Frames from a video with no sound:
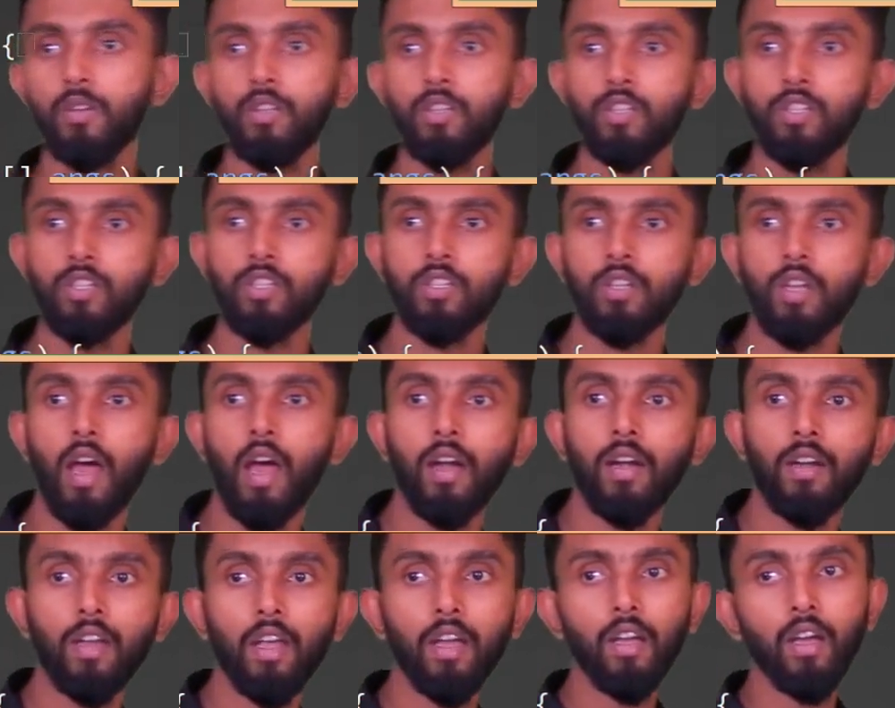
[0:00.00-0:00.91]

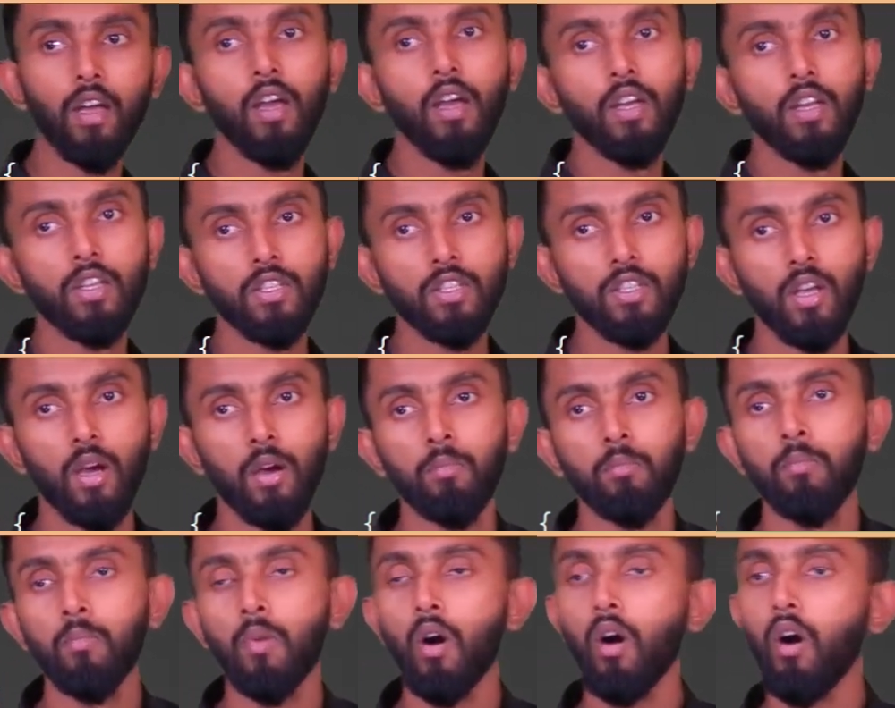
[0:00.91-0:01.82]
Static
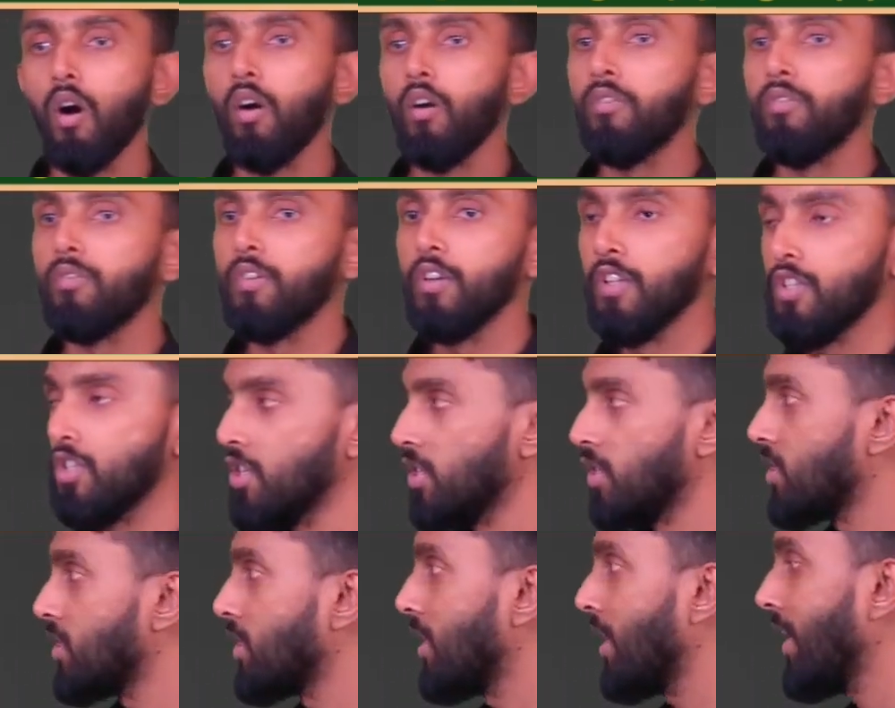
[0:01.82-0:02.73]
sum of
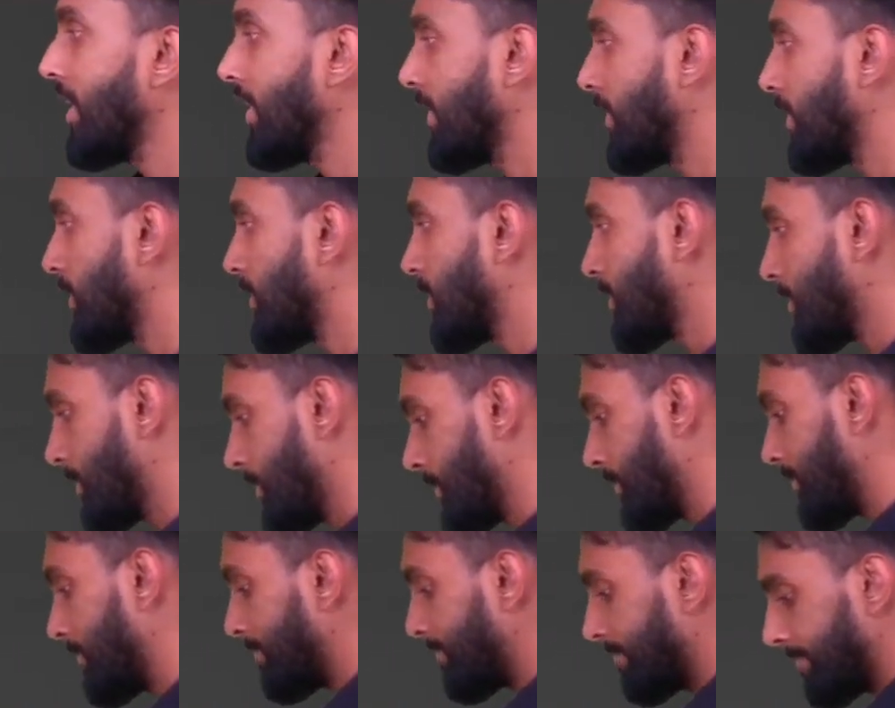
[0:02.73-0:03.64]
digits like
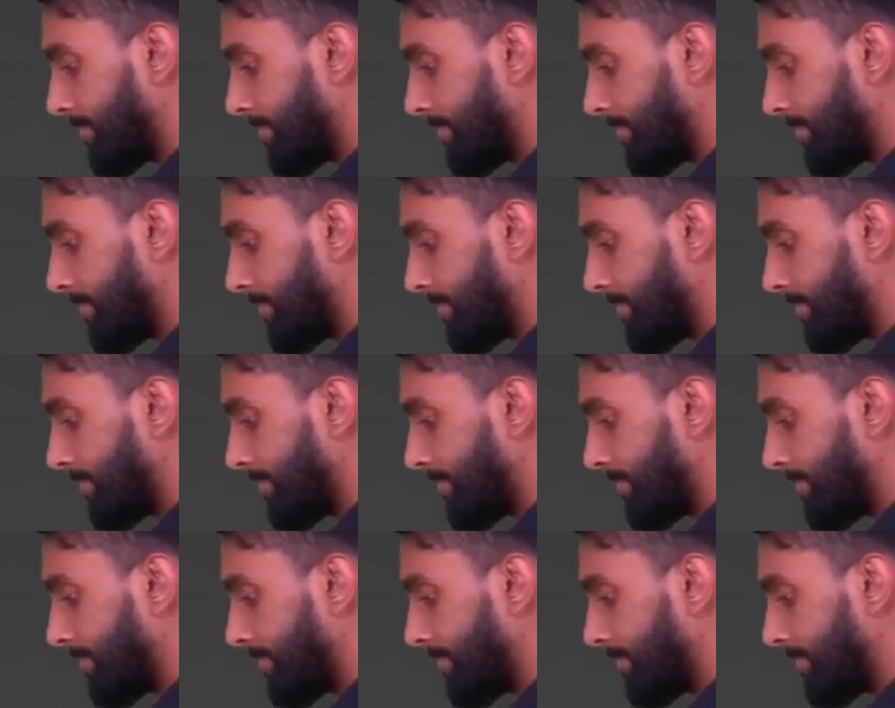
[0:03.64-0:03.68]
this.